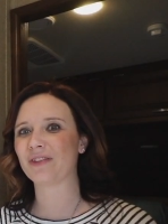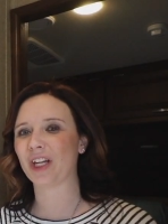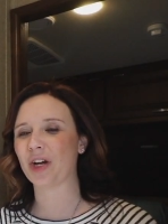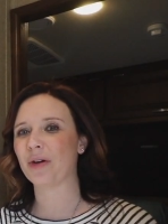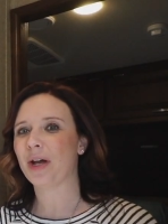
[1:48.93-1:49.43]

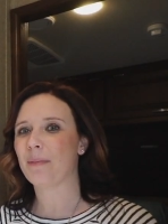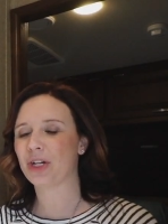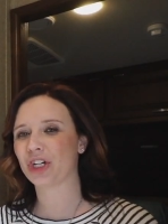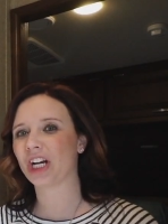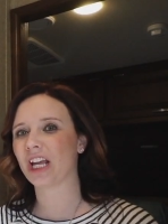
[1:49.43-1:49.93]
video, be
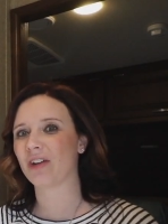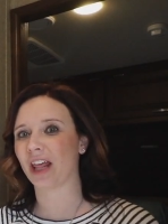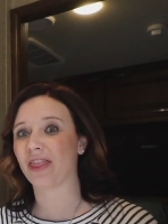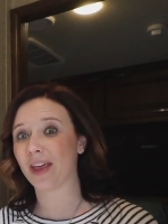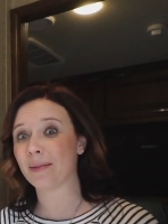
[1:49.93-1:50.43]
sure to give it
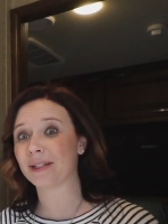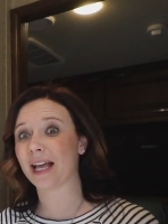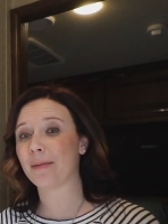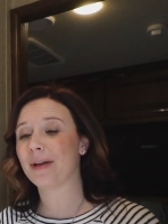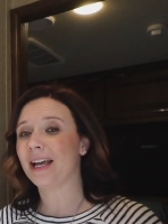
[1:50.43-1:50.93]
a thumbs
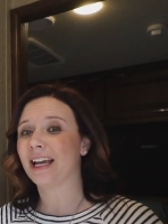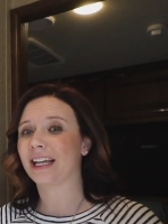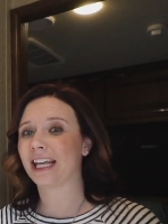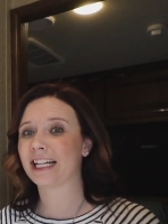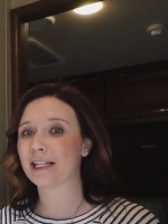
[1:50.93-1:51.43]
up,
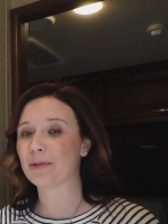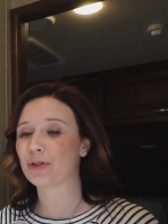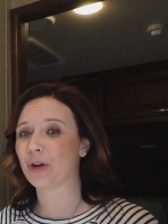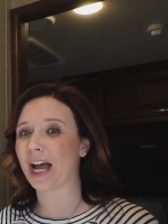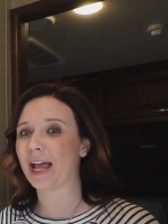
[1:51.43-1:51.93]
click
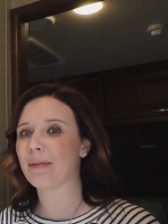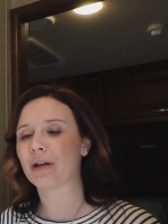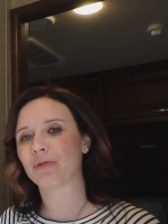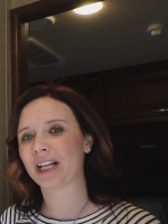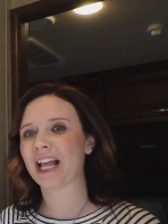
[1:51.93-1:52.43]
subscribe,
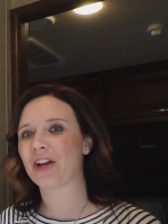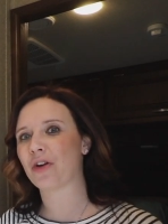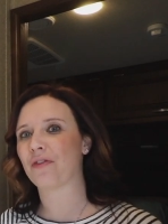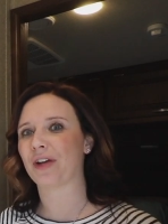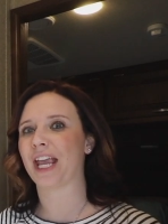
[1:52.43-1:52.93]
and ring that
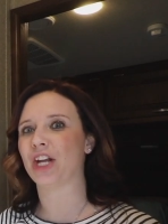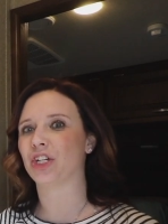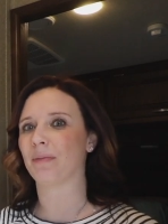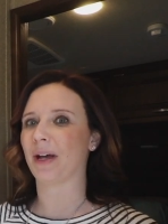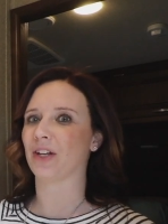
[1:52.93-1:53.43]

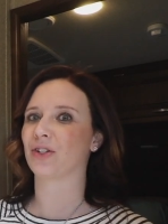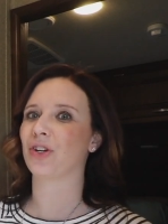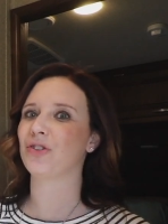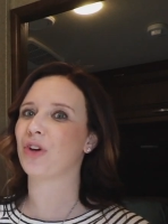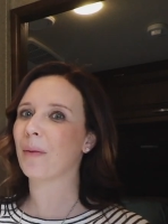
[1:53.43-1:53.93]
notification bell so
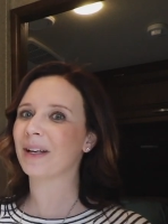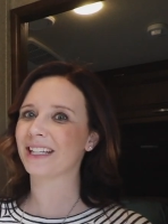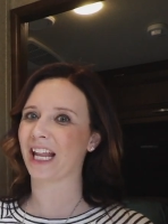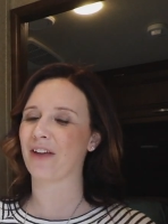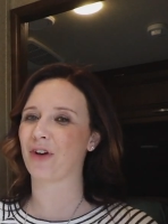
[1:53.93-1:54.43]
you don't miss
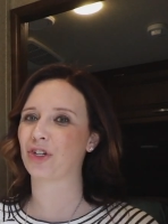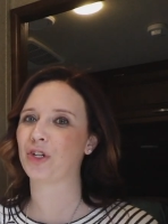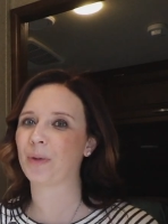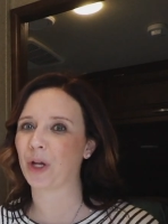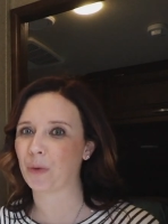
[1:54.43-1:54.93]
any of our
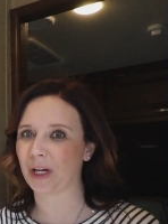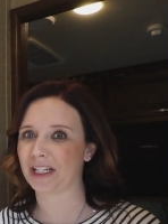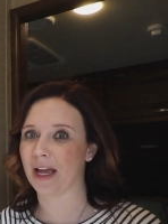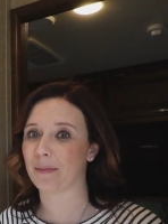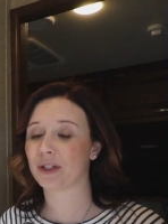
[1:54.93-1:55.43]
2-minute quick
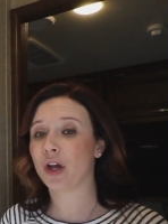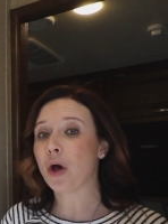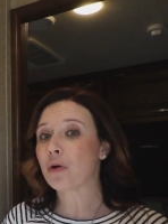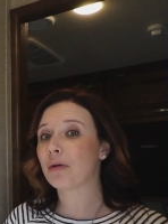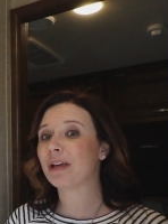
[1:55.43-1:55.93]
tips.
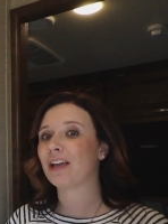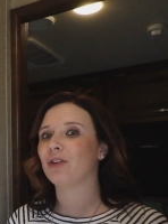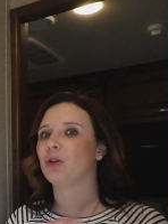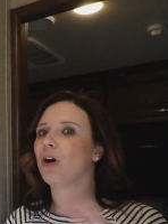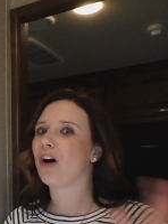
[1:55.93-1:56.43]
We'll be
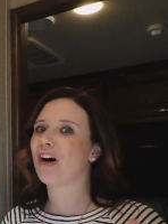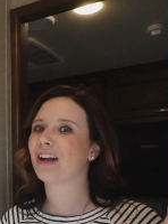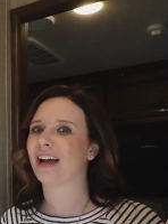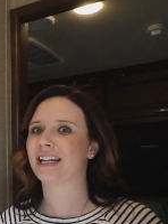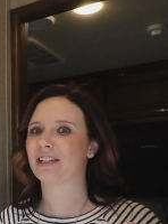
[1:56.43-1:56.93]
giving you all
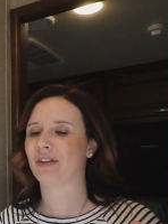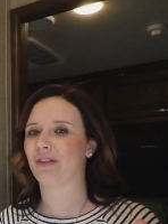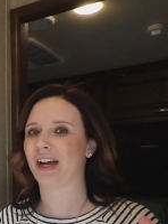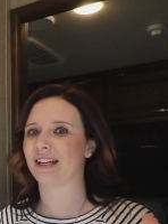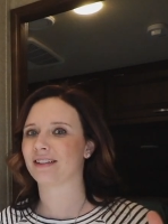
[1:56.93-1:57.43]
kinds of
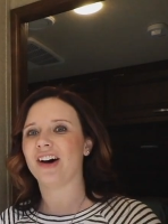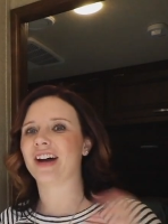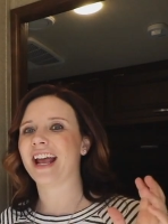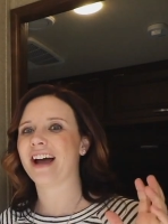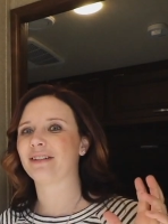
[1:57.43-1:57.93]
advice
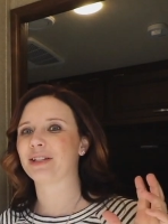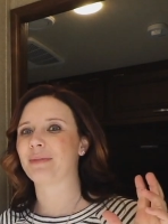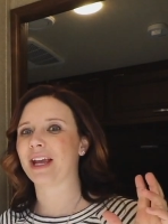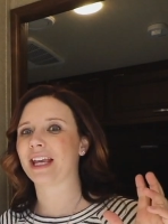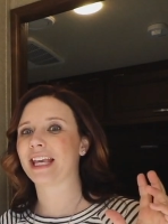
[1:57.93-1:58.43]
on how to
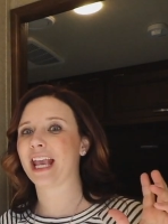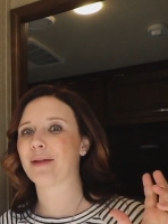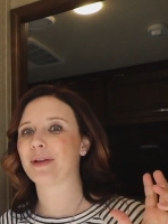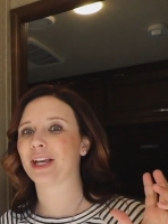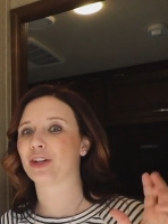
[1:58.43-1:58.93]
make
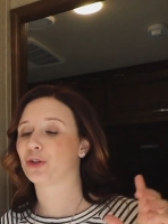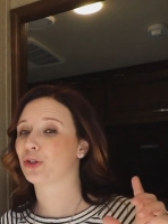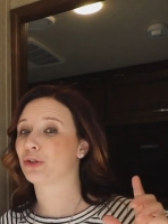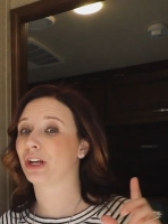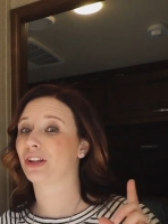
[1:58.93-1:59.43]
camping in your
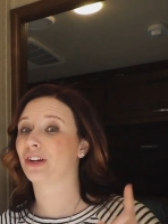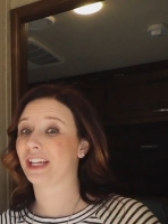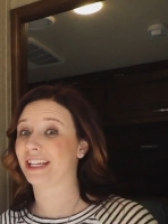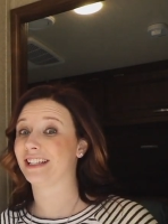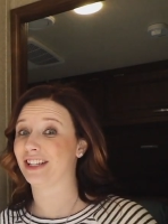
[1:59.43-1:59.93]
trailer
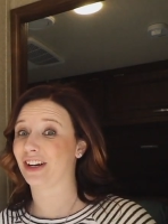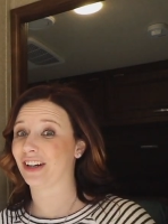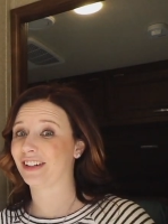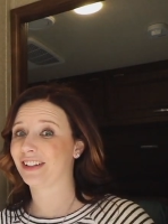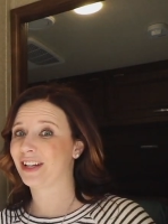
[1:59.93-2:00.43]

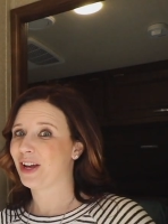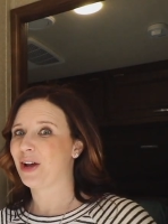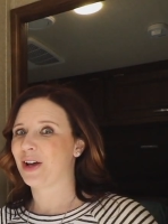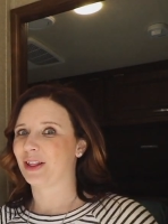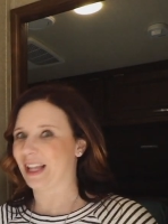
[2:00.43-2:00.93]
easier.
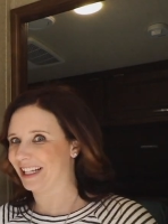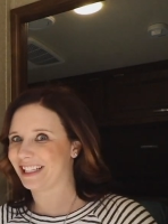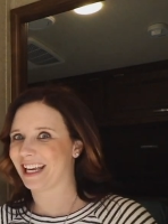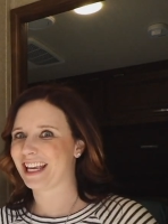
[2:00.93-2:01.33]
Let's get